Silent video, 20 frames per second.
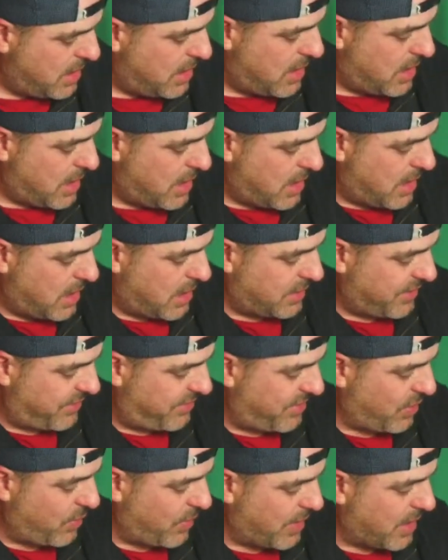Let's
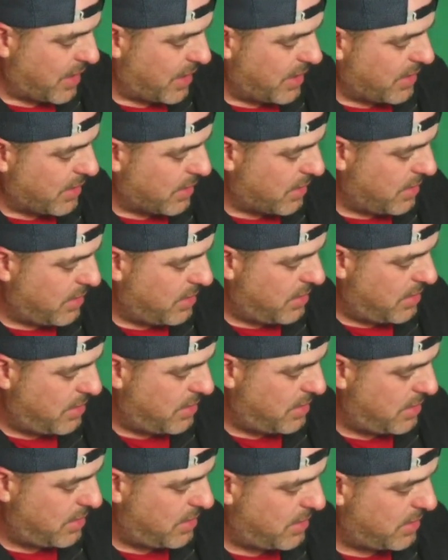see what we got here.
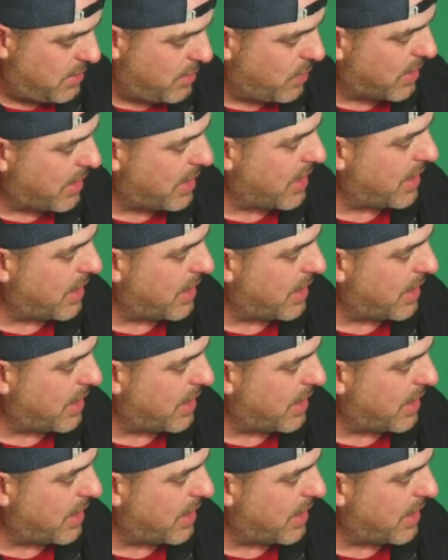What kind of